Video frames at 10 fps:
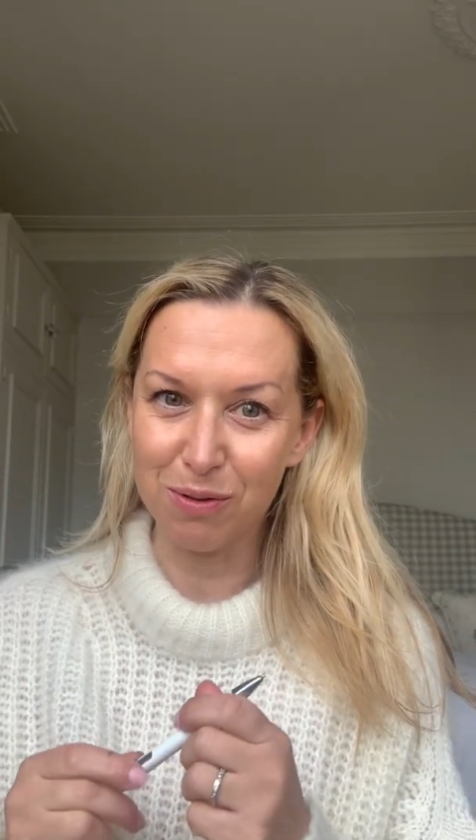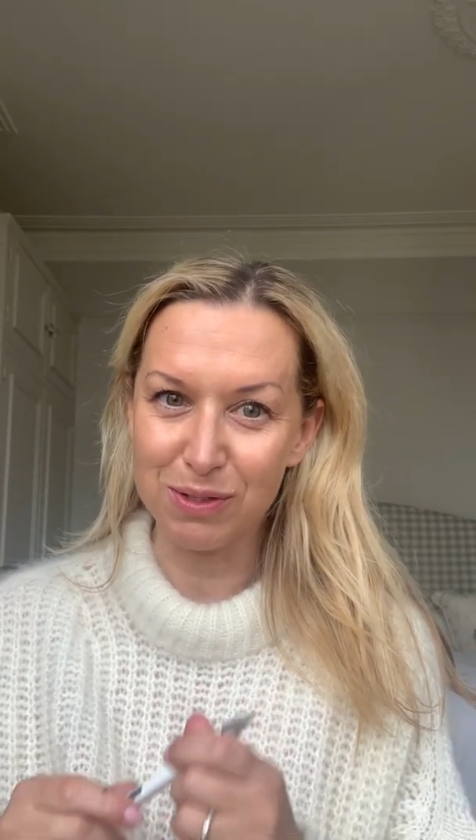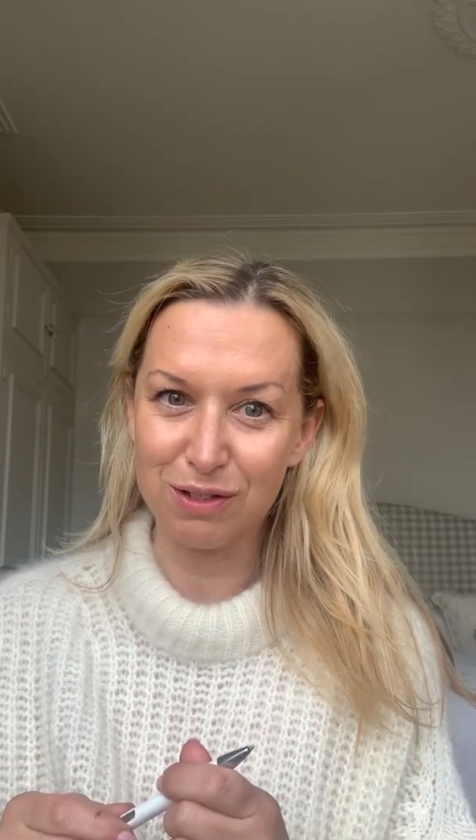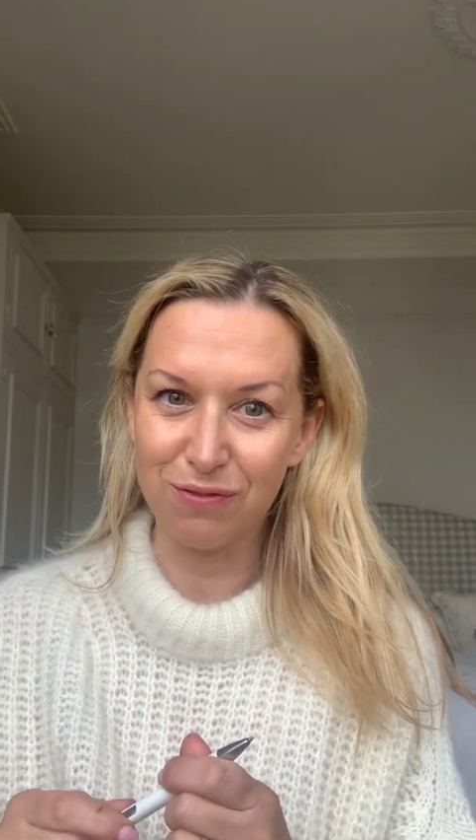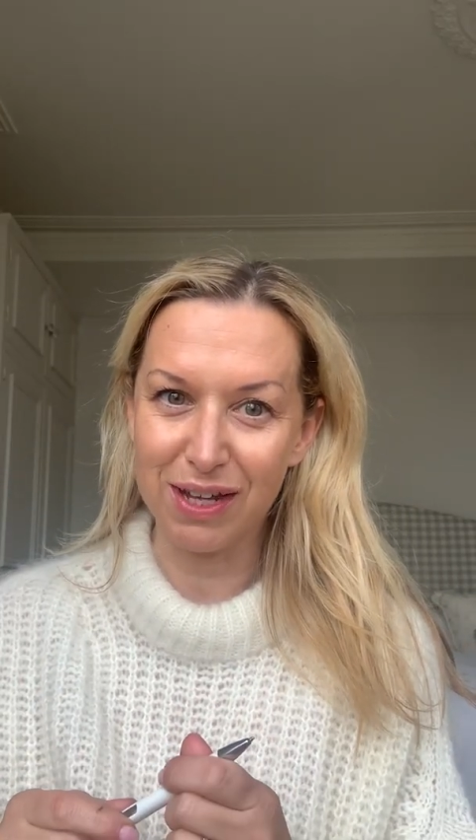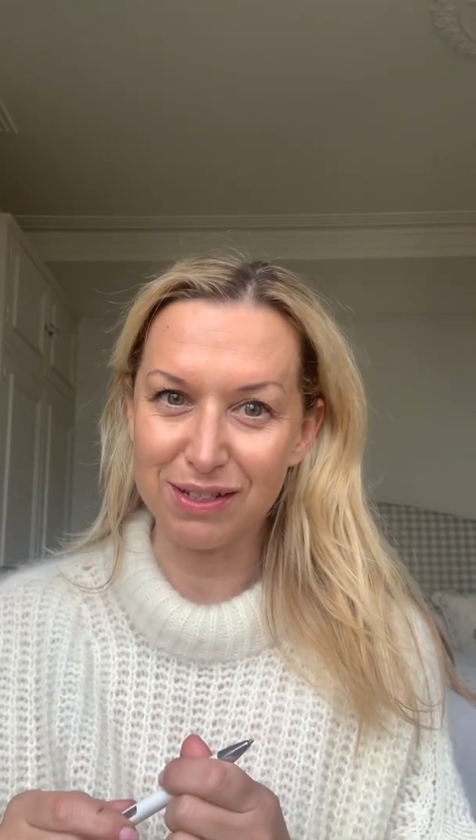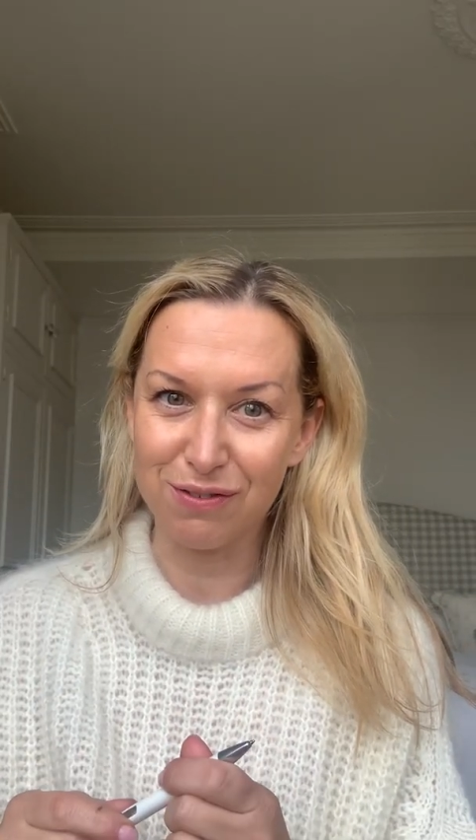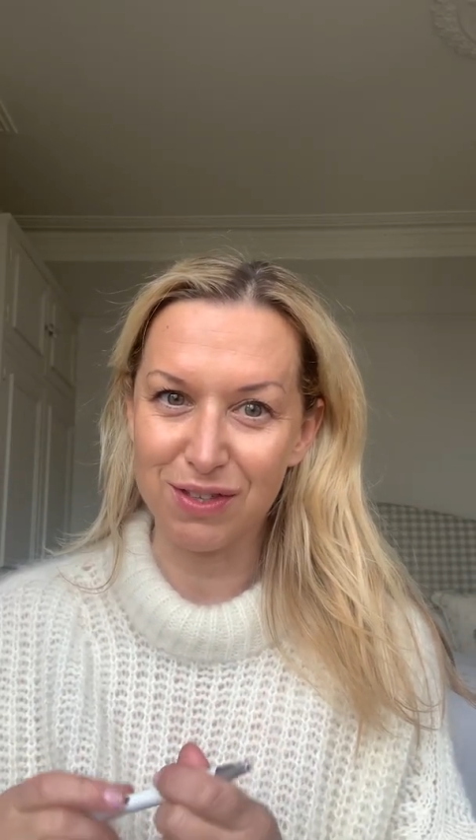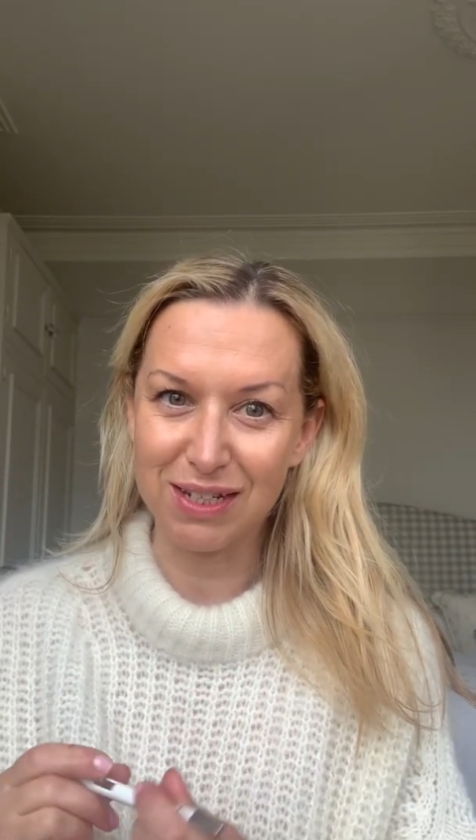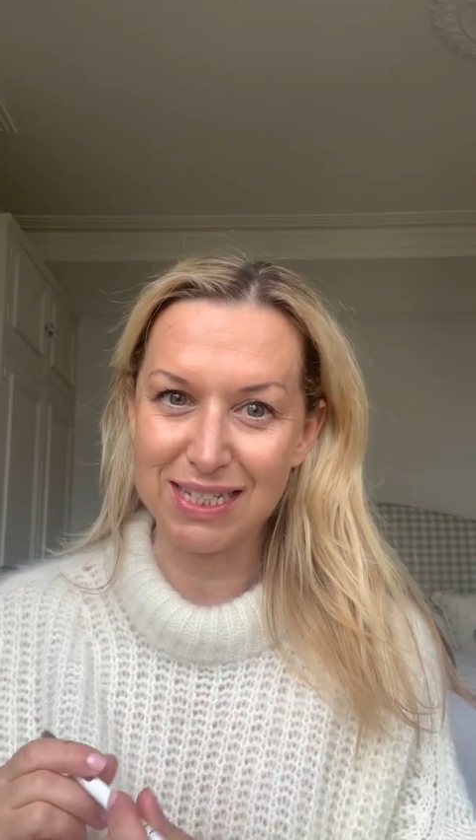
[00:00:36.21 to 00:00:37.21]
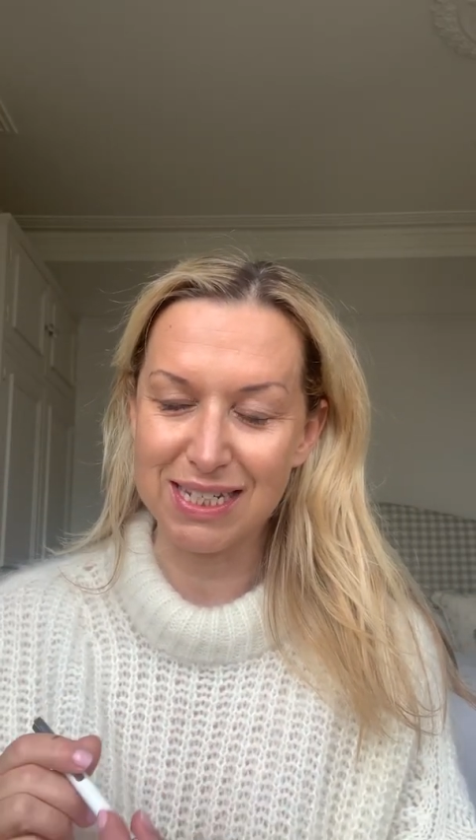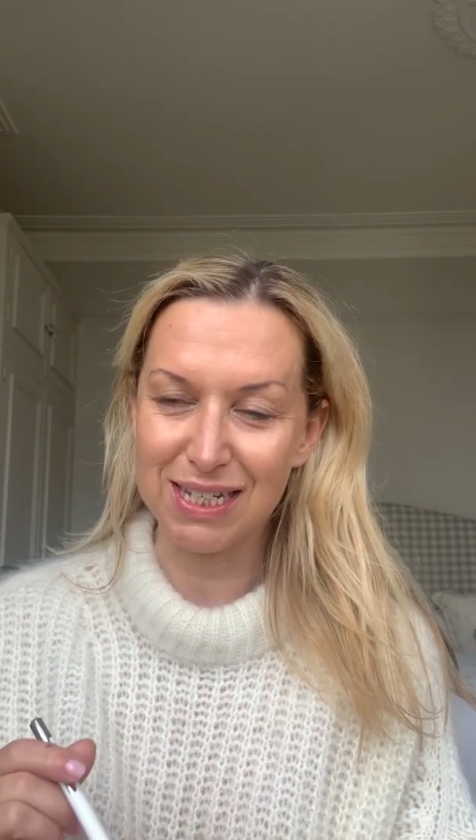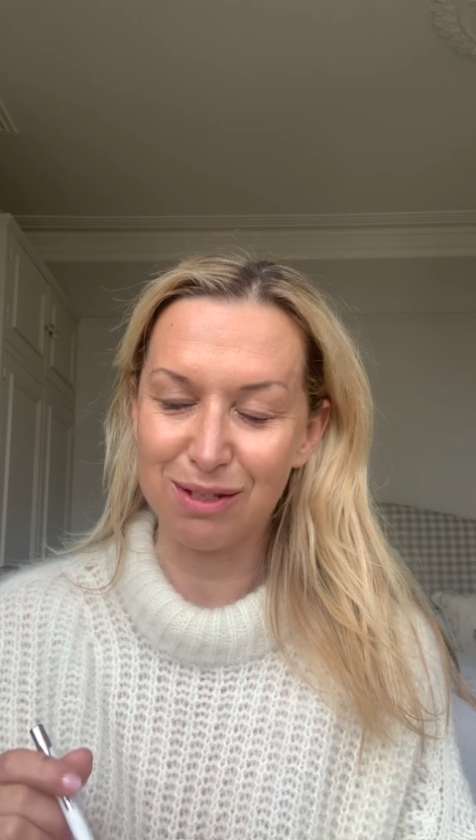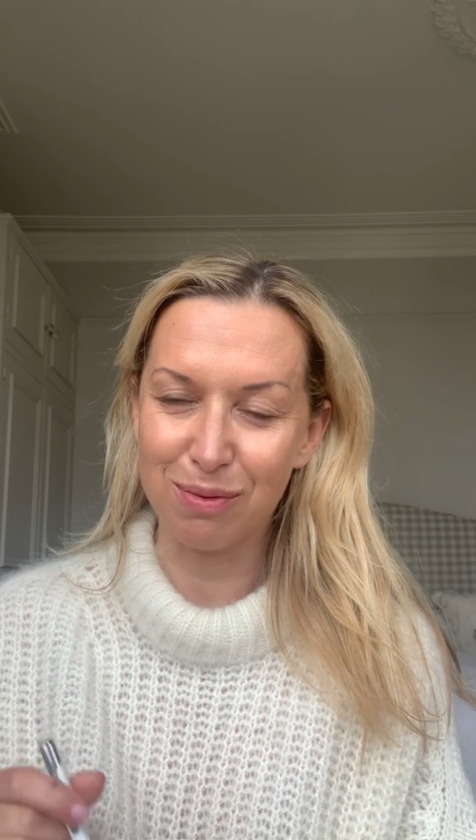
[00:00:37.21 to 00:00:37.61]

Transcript: most effective thing to do